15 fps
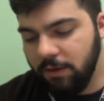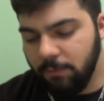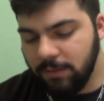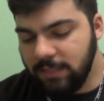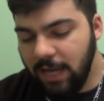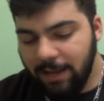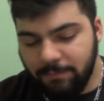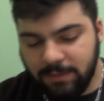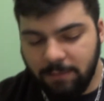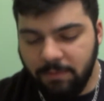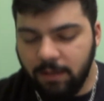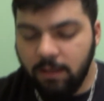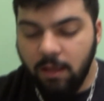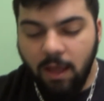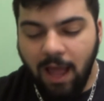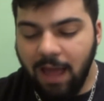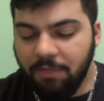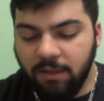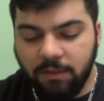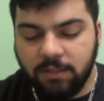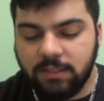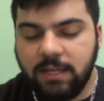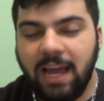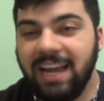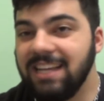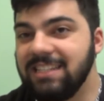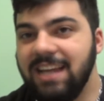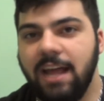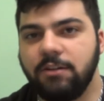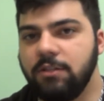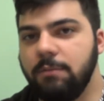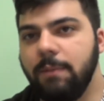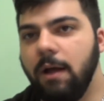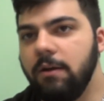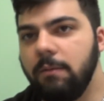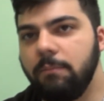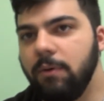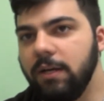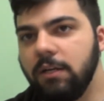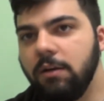There were times, I mean, I think this deck is naturally bound to